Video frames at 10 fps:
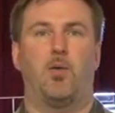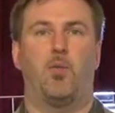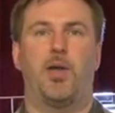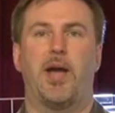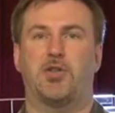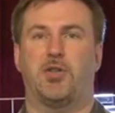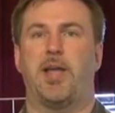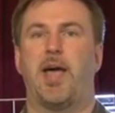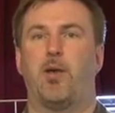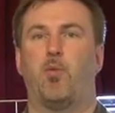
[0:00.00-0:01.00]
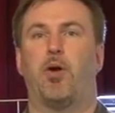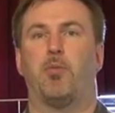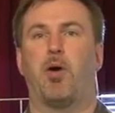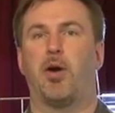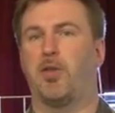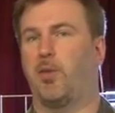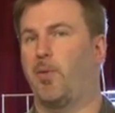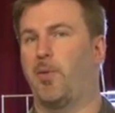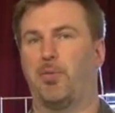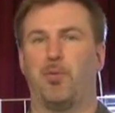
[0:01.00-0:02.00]
we actually had one part that
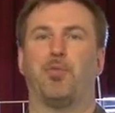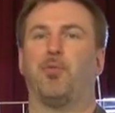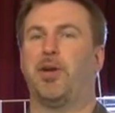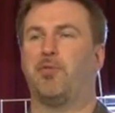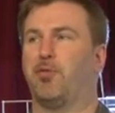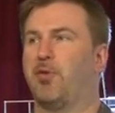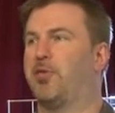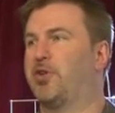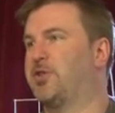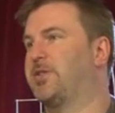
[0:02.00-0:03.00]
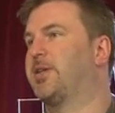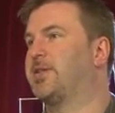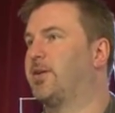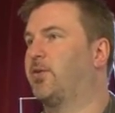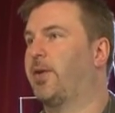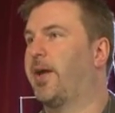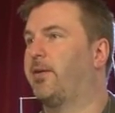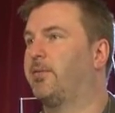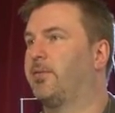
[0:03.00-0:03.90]
we went through 3 different revisions in a single day.